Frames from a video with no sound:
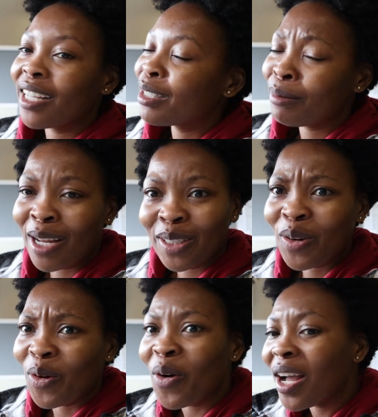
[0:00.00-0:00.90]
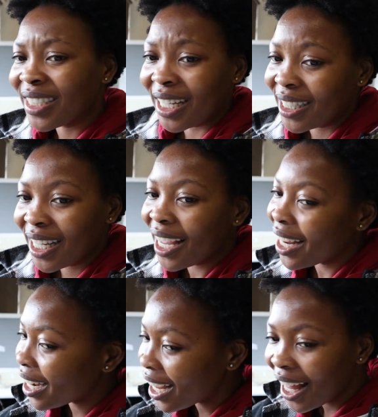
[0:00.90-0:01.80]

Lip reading: Gives me a show, I'm going to tell.